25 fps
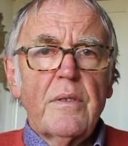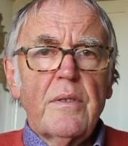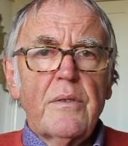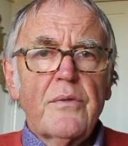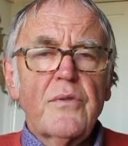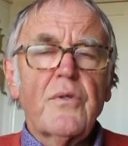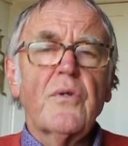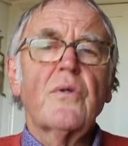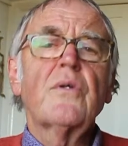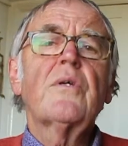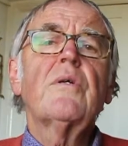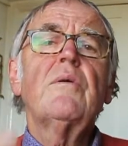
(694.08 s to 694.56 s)

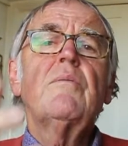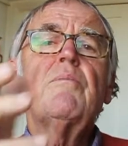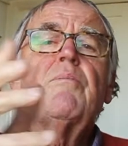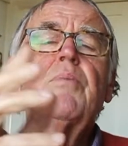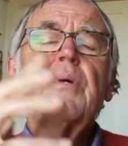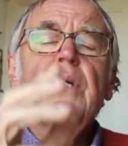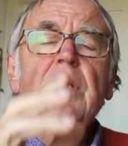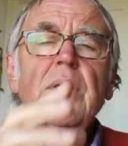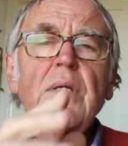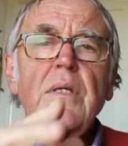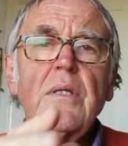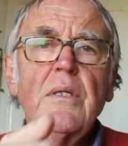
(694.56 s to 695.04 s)
So
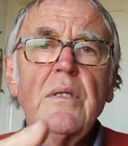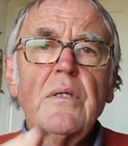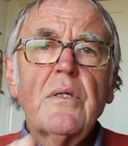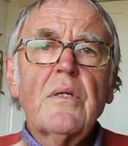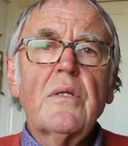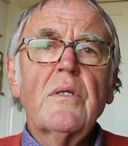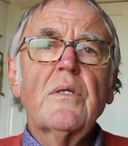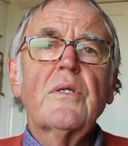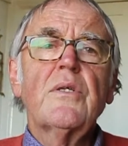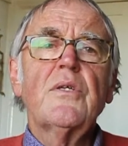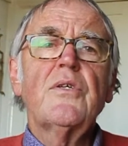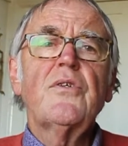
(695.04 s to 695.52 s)

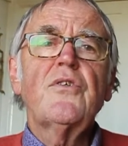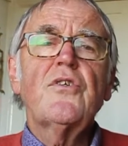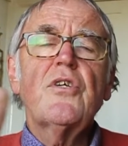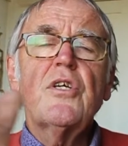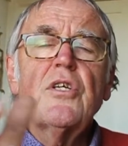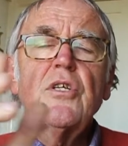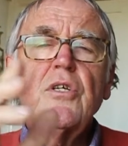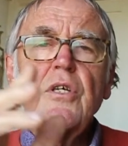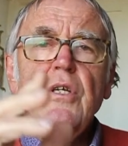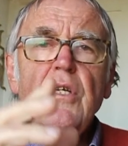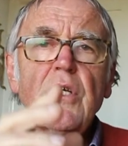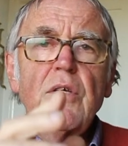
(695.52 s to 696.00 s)

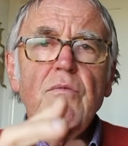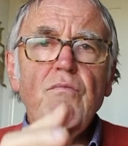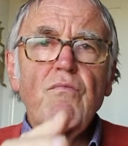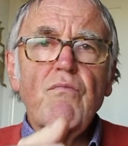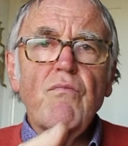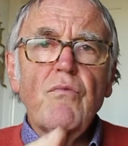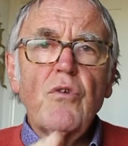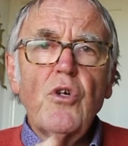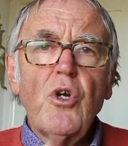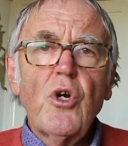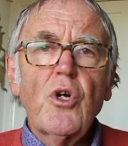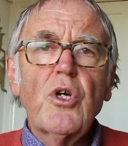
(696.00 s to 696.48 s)
continually
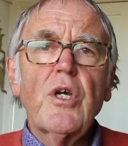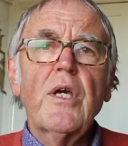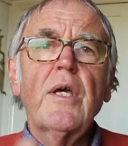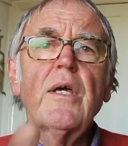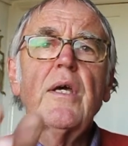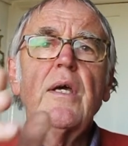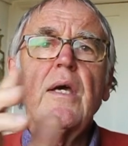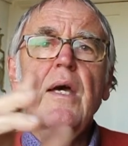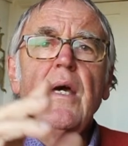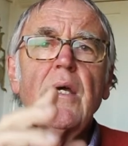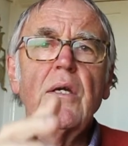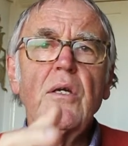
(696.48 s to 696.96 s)

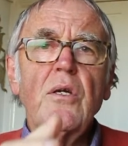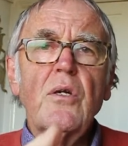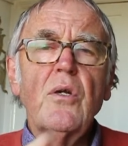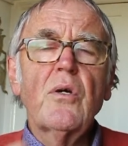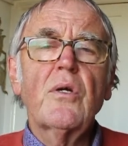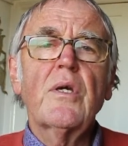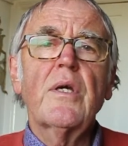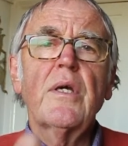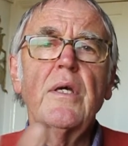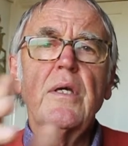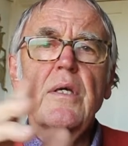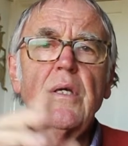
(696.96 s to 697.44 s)
looking and
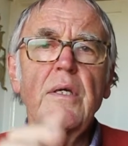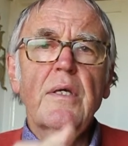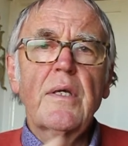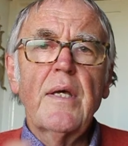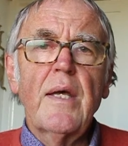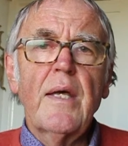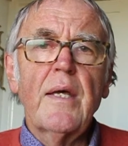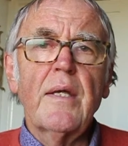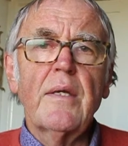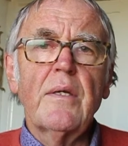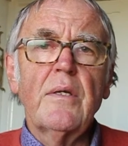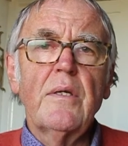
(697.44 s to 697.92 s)
looking
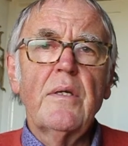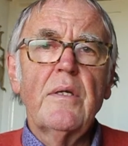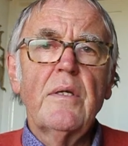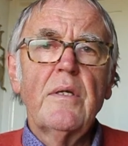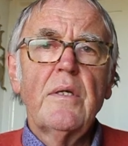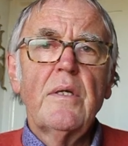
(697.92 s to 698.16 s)
again.